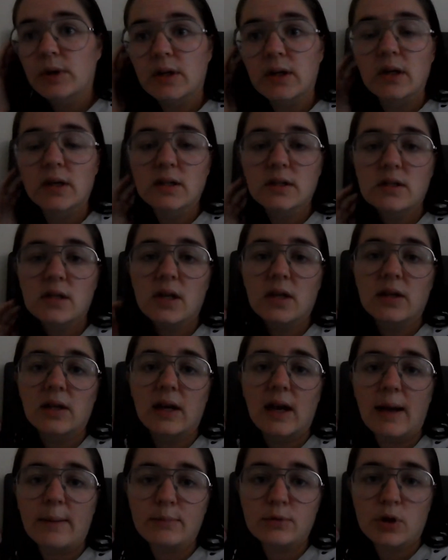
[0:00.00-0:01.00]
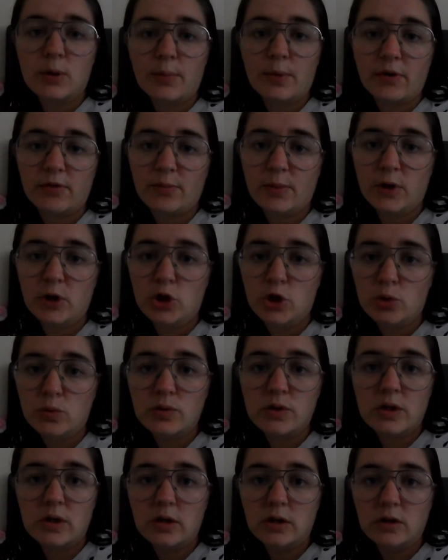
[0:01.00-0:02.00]
because the laptop I've been
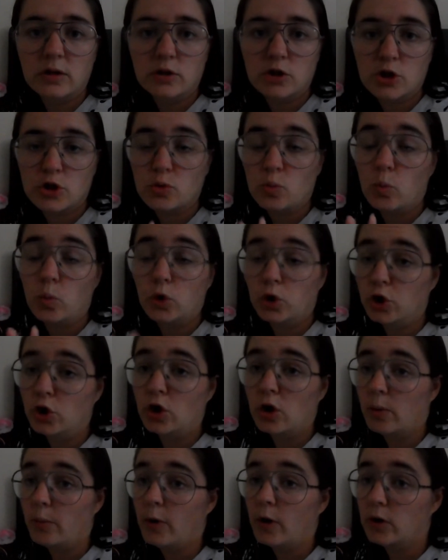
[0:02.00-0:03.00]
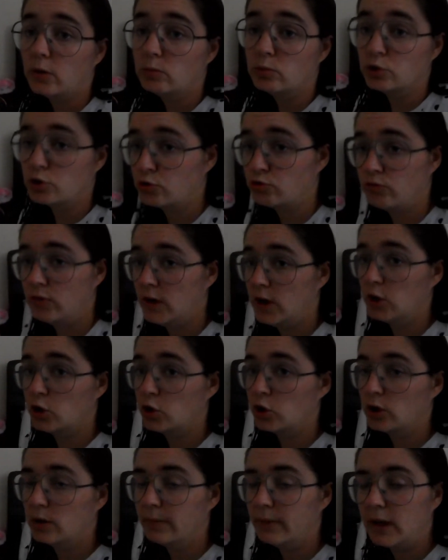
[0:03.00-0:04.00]
using just wouldn't come on and was just
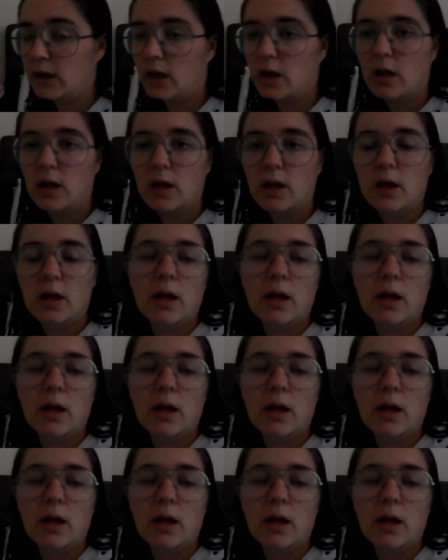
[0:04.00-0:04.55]
really annoying me.